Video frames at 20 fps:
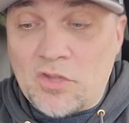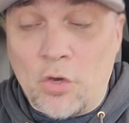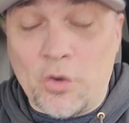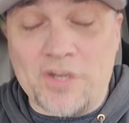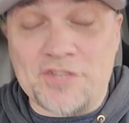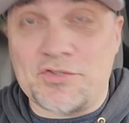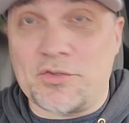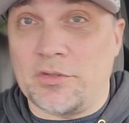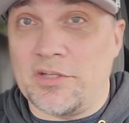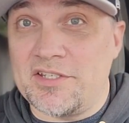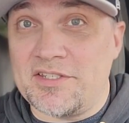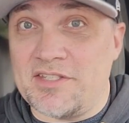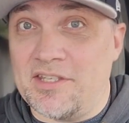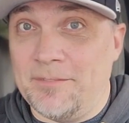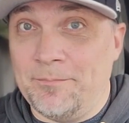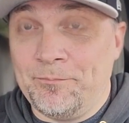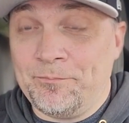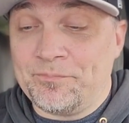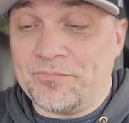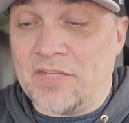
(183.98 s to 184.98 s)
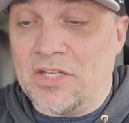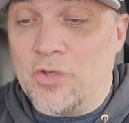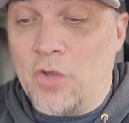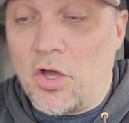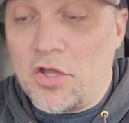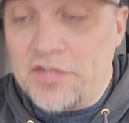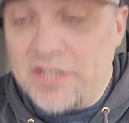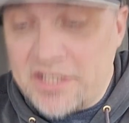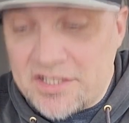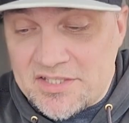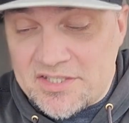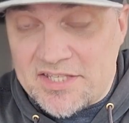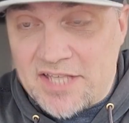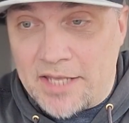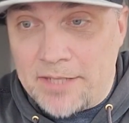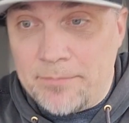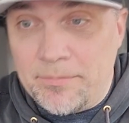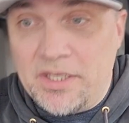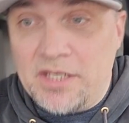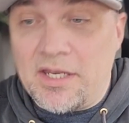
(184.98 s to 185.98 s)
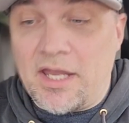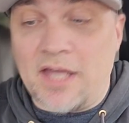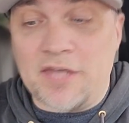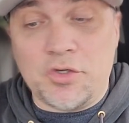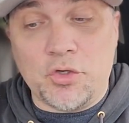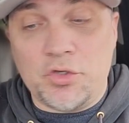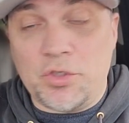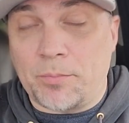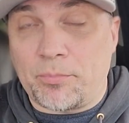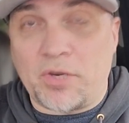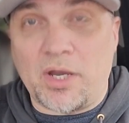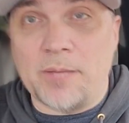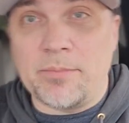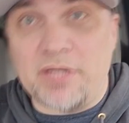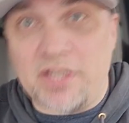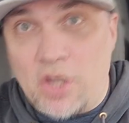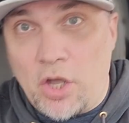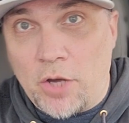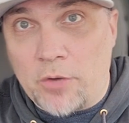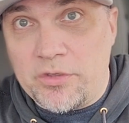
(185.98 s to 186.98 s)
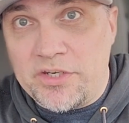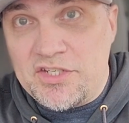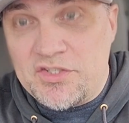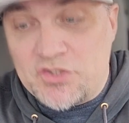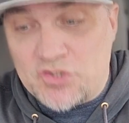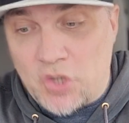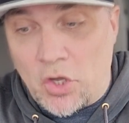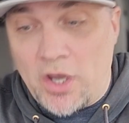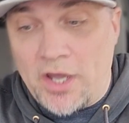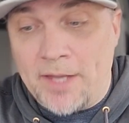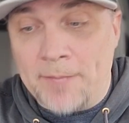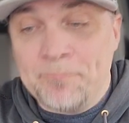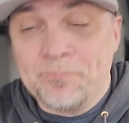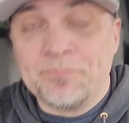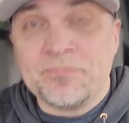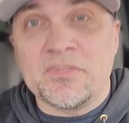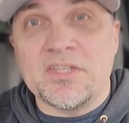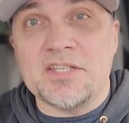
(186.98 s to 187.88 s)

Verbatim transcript: All right, so listen. And all the excitement, I know you probably already saw it.